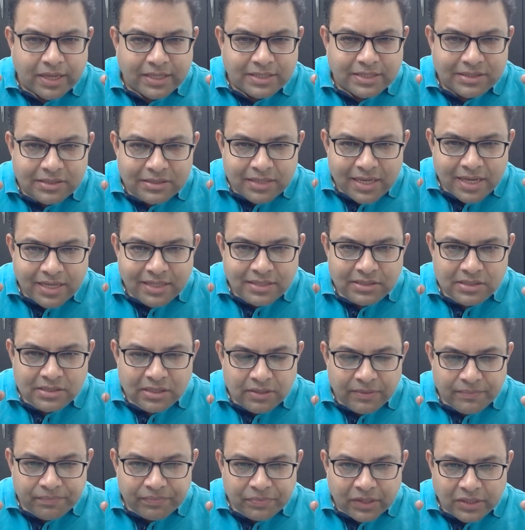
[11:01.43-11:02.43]
exercise
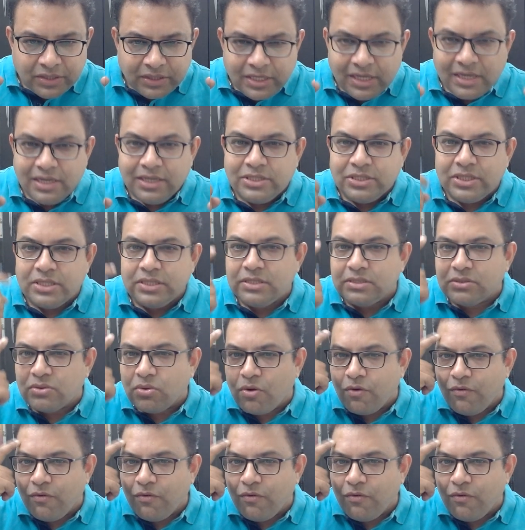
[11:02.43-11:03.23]
diligence